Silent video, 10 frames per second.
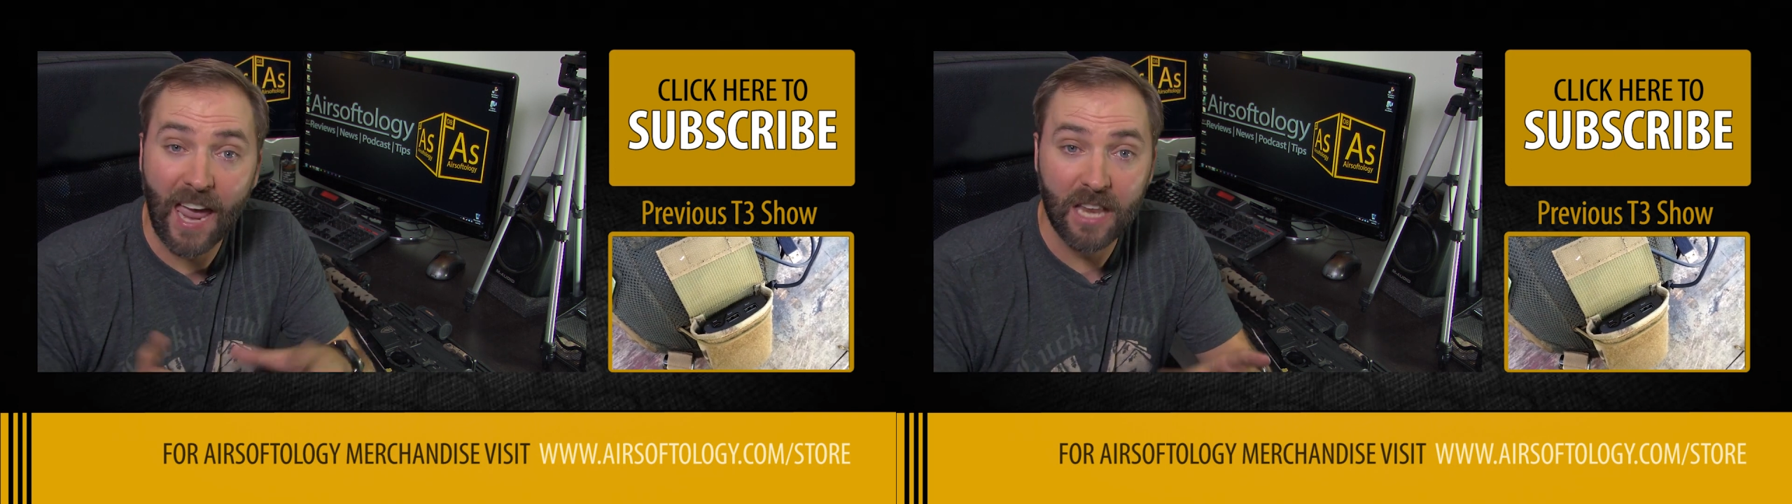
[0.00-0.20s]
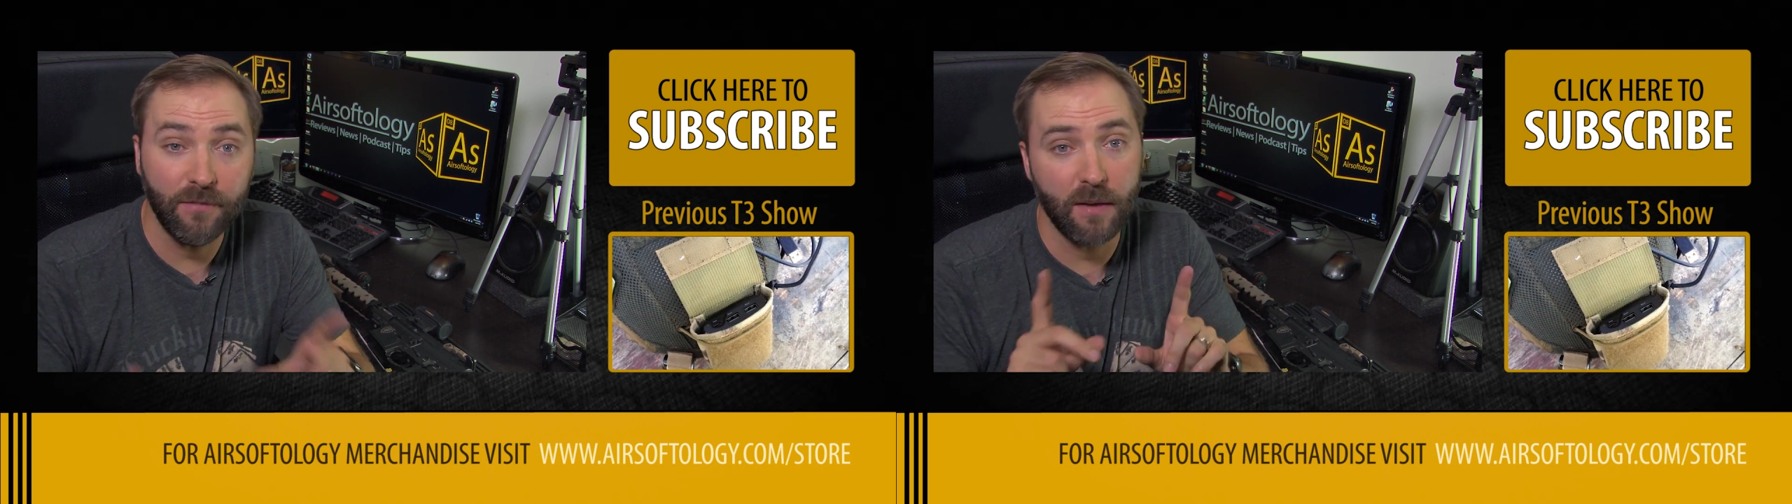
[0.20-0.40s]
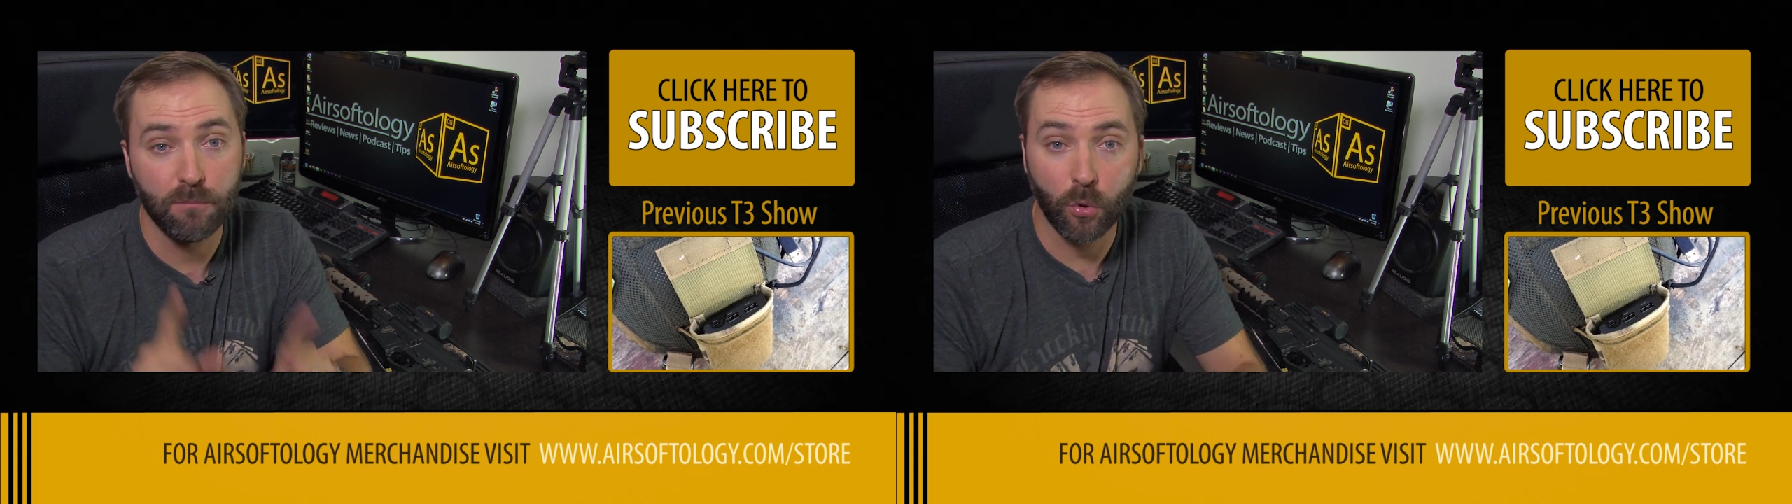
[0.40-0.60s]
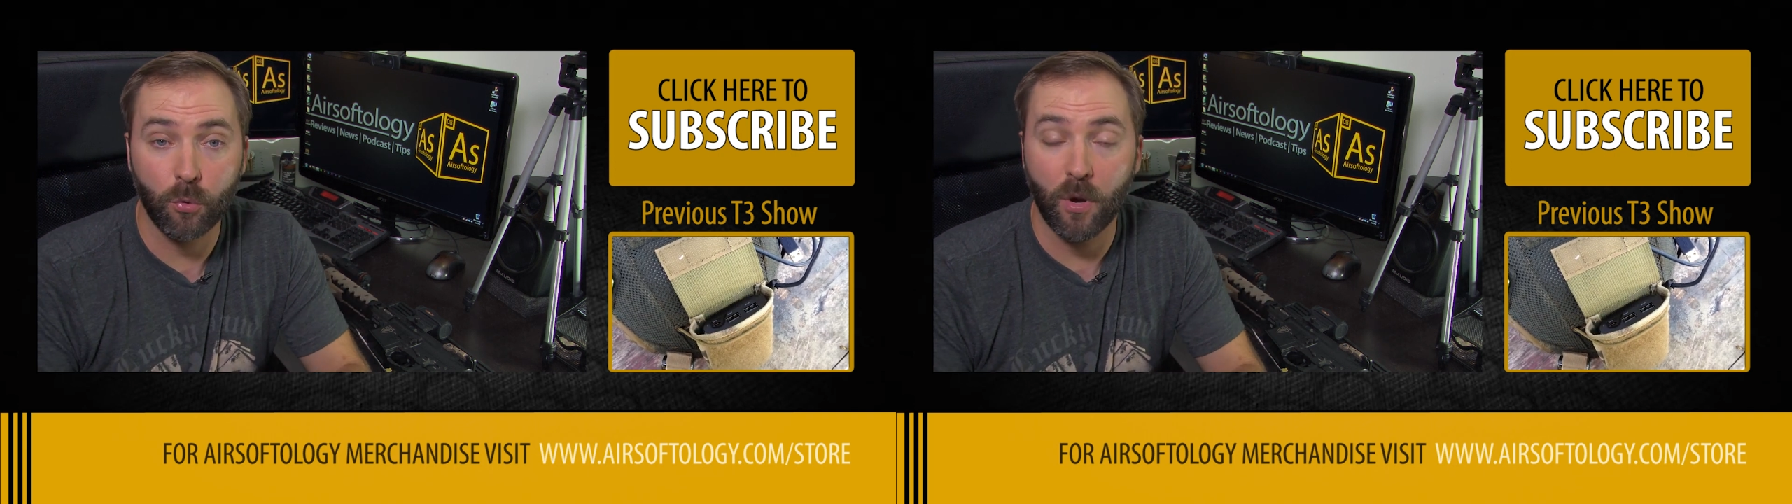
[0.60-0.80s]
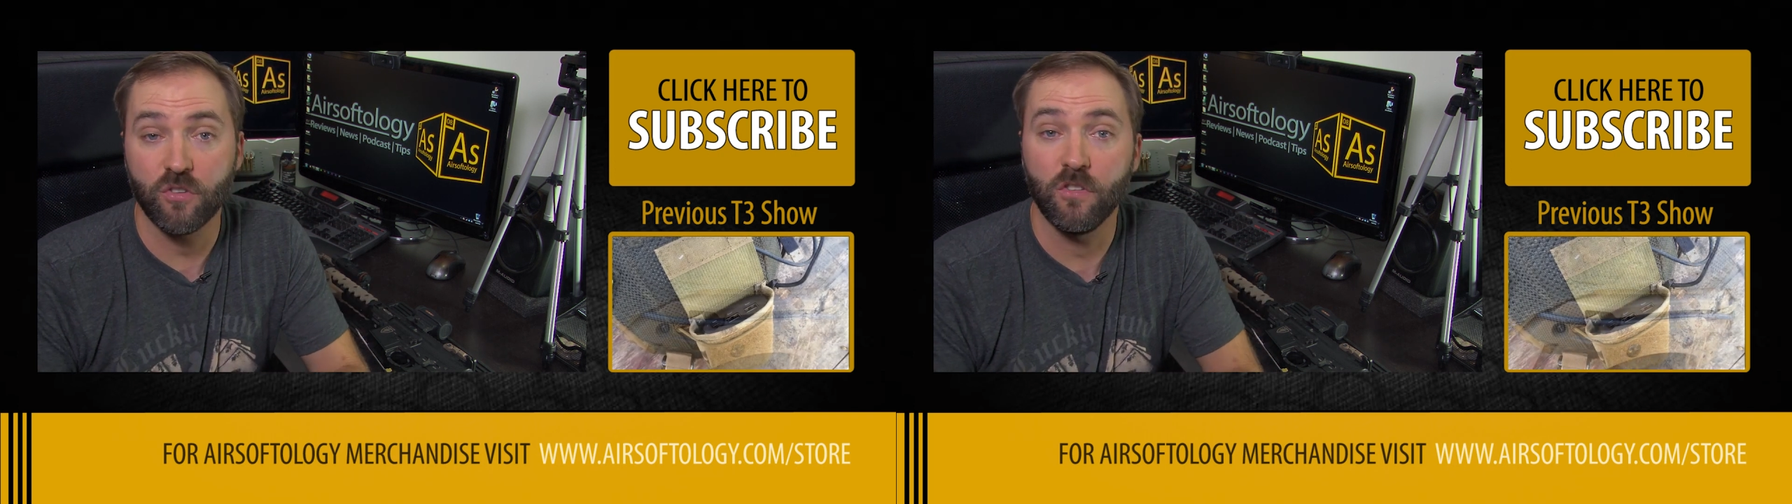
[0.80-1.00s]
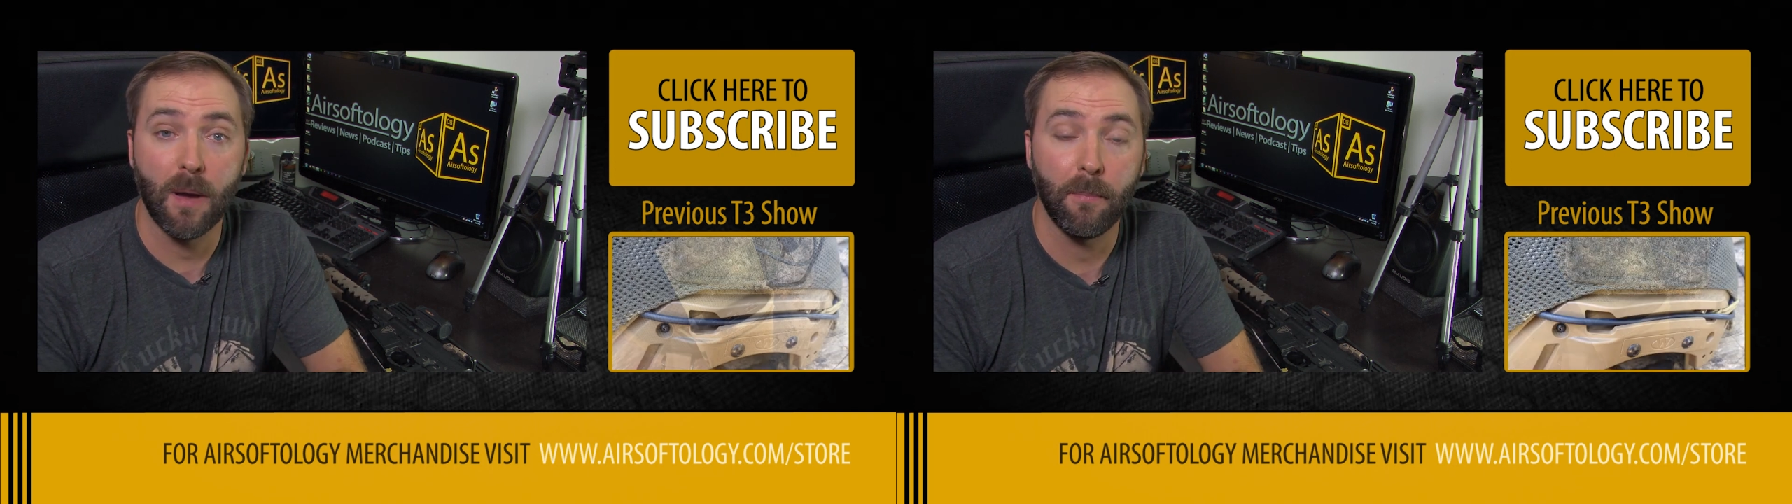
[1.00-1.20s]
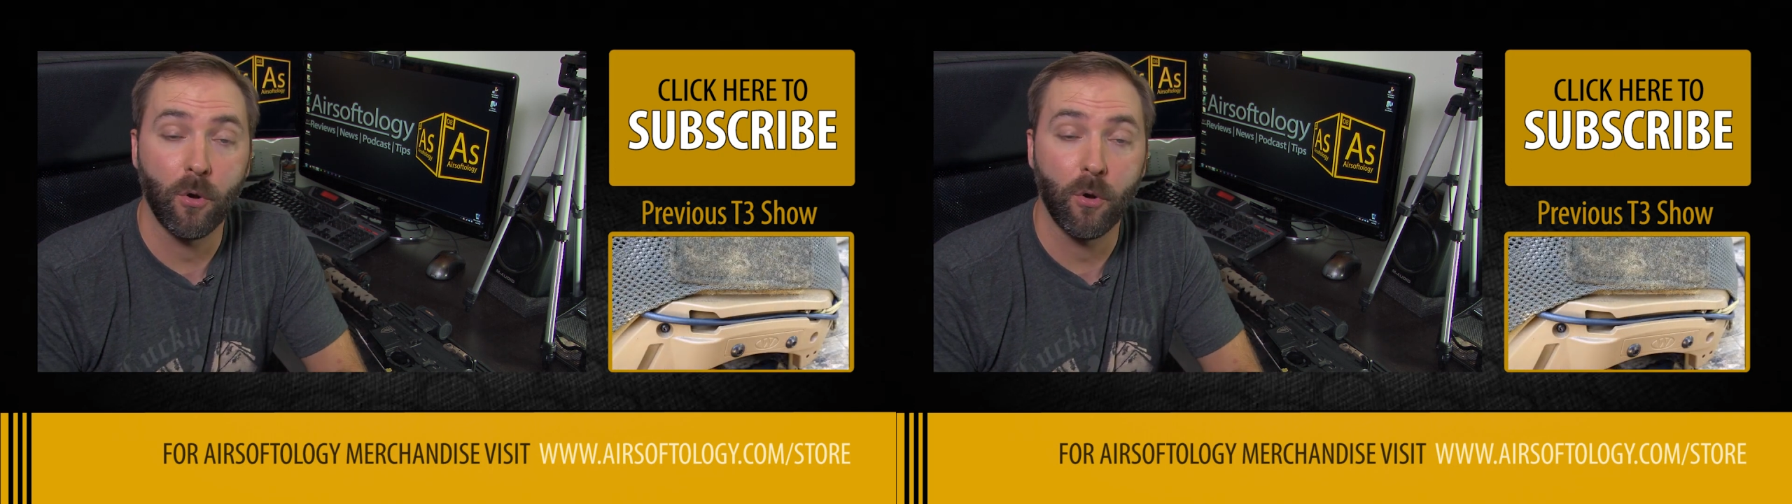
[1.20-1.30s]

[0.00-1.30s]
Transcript: And if you have more questions about